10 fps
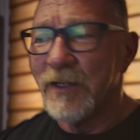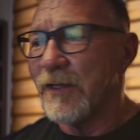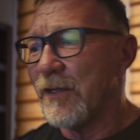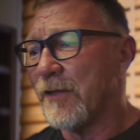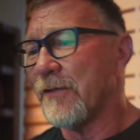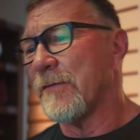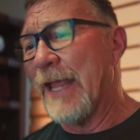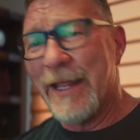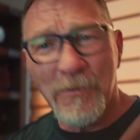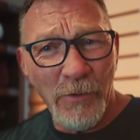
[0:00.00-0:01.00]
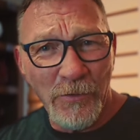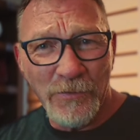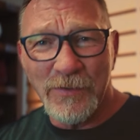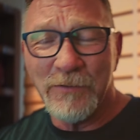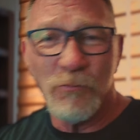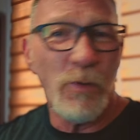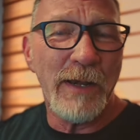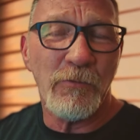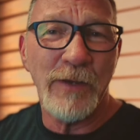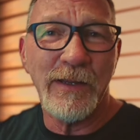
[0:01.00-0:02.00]
animals and
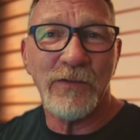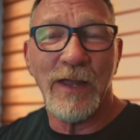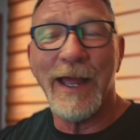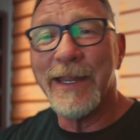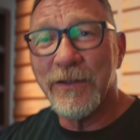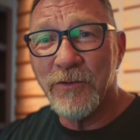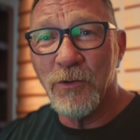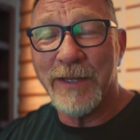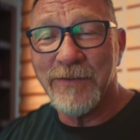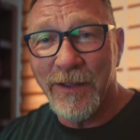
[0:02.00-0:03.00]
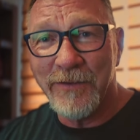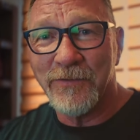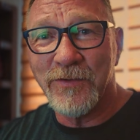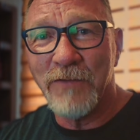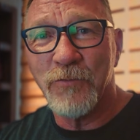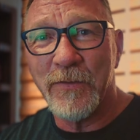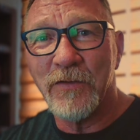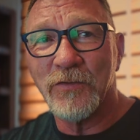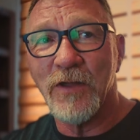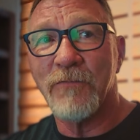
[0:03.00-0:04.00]
whatever it is. I can do a ton of stuff with
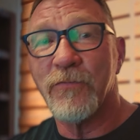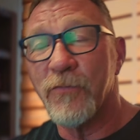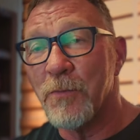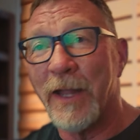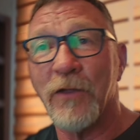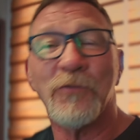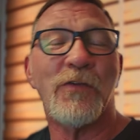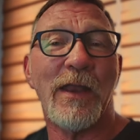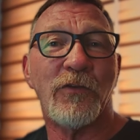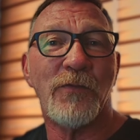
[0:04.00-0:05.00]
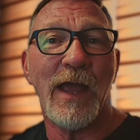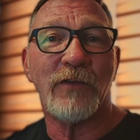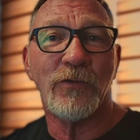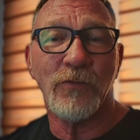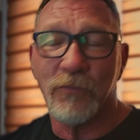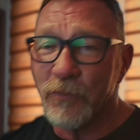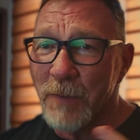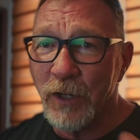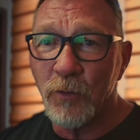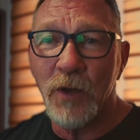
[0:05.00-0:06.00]
this stuff for my own satisfaction or for
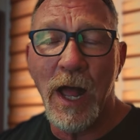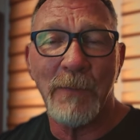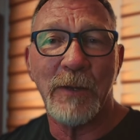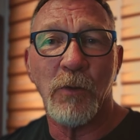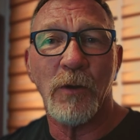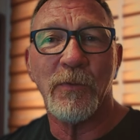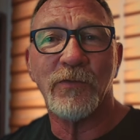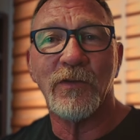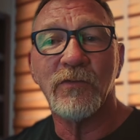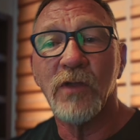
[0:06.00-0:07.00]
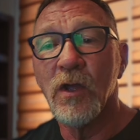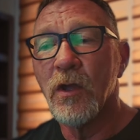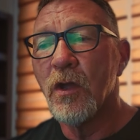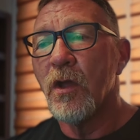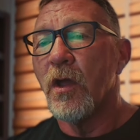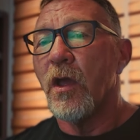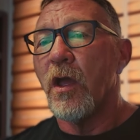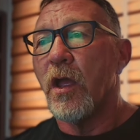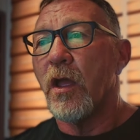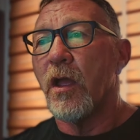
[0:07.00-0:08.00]
my own hobby purposes.
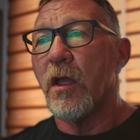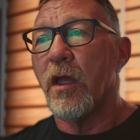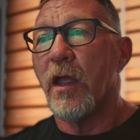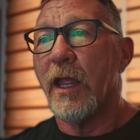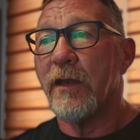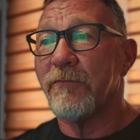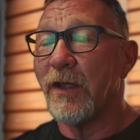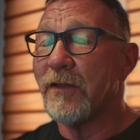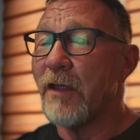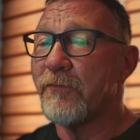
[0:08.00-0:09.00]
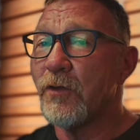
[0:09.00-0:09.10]
And if I love